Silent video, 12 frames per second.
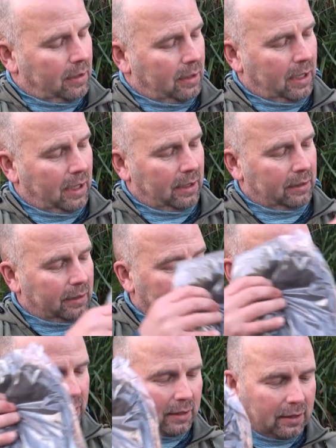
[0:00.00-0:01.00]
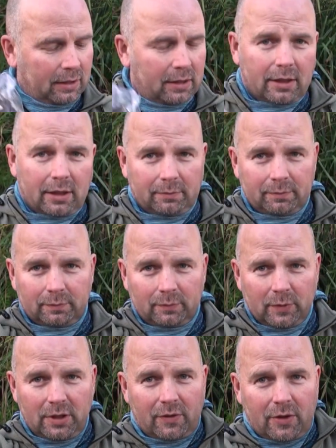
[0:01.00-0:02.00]
And in here
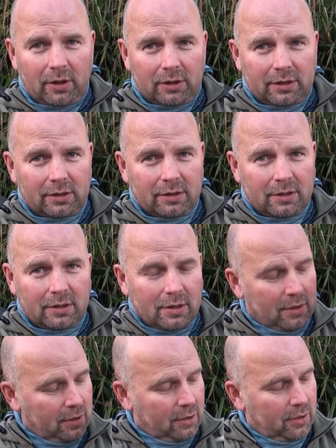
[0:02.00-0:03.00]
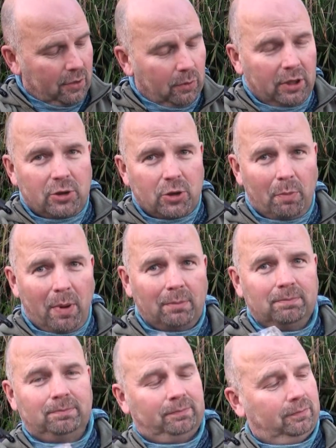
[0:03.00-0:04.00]
we've got a woolly jumper,
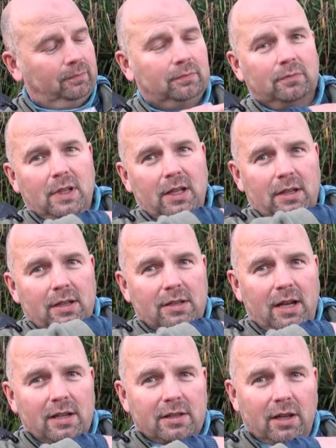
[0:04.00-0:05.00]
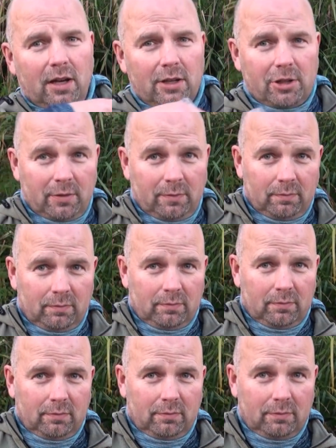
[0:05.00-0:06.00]
size large,
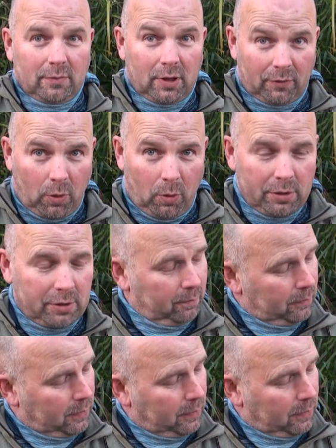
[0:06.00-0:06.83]
of course.